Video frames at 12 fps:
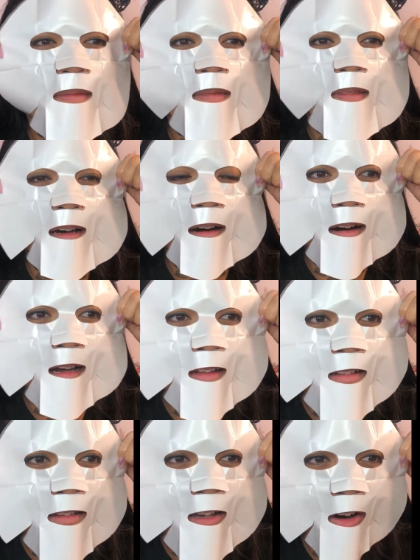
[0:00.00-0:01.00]
The
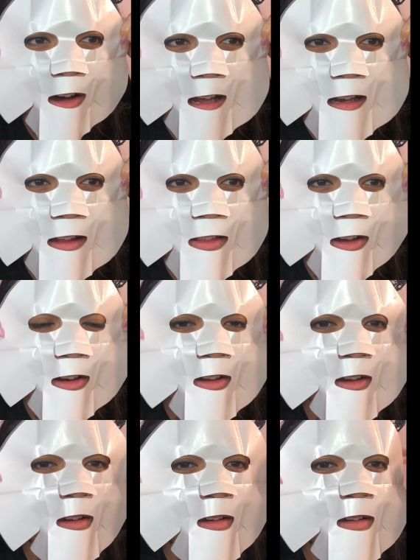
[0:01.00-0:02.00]
eyes are tiny though,
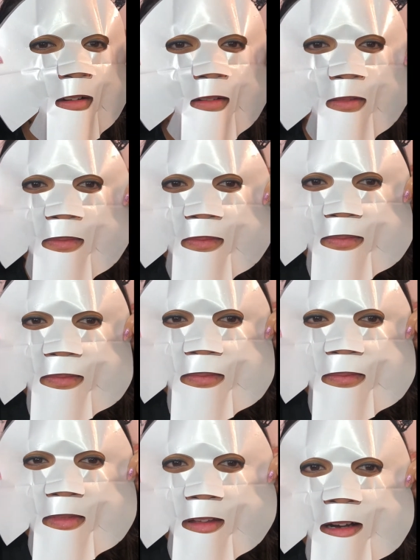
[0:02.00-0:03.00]
look.
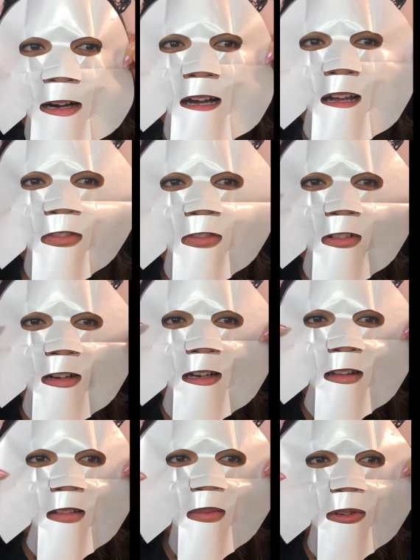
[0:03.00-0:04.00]
I have really
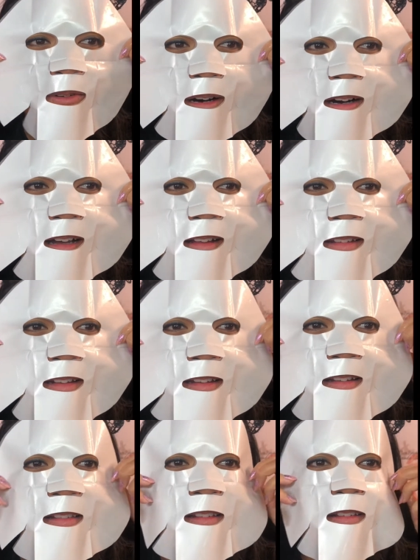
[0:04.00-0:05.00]
small eyes, and
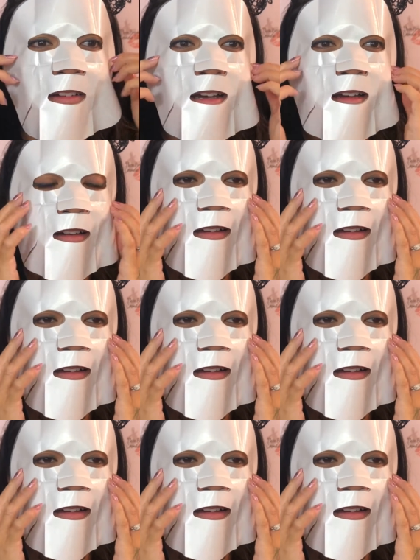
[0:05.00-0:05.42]
this is like